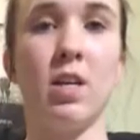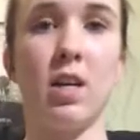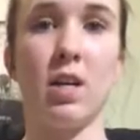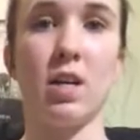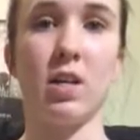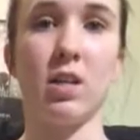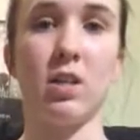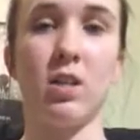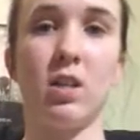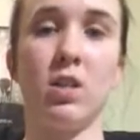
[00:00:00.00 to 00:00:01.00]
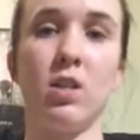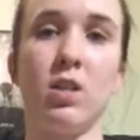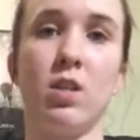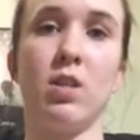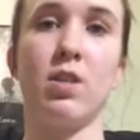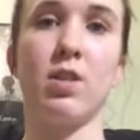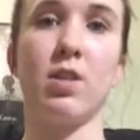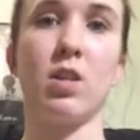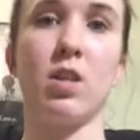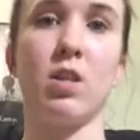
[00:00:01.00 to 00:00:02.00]

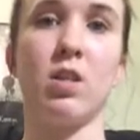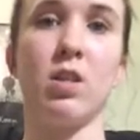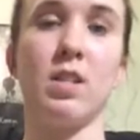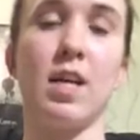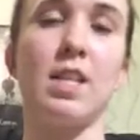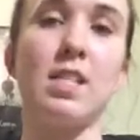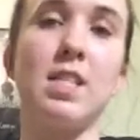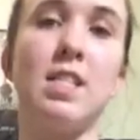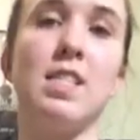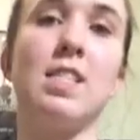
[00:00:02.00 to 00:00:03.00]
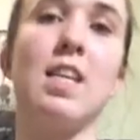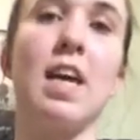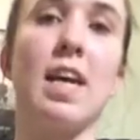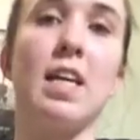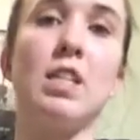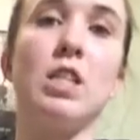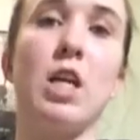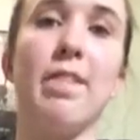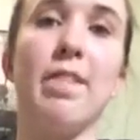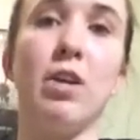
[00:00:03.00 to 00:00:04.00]
the Titans and
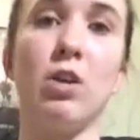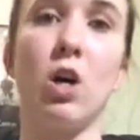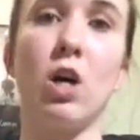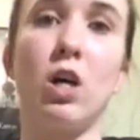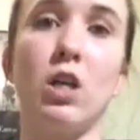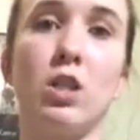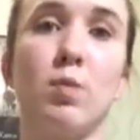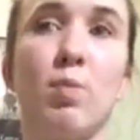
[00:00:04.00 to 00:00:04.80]
the gods,